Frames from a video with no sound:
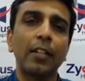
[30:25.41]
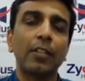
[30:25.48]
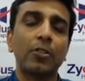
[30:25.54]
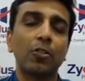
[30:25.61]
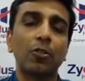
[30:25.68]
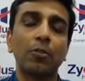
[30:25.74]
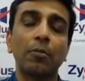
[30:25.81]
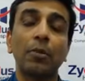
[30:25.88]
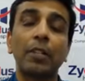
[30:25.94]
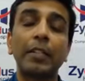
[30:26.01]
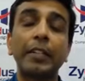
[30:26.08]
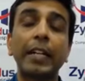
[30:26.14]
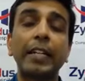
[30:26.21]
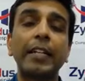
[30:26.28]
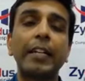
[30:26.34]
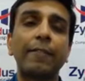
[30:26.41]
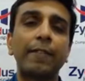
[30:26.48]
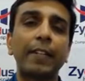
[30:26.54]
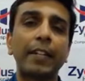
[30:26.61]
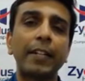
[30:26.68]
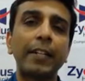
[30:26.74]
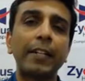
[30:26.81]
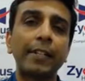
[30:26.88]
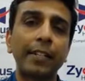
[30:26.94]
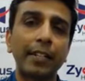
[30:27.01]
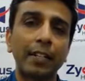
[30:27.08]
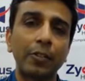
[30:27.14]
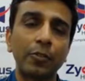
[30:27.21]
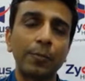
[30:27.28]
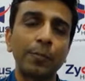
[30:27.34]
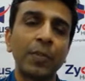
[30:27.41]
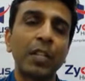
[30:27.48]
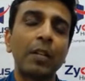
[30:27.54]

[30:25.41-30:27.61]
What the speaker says: So that definitely trigger you.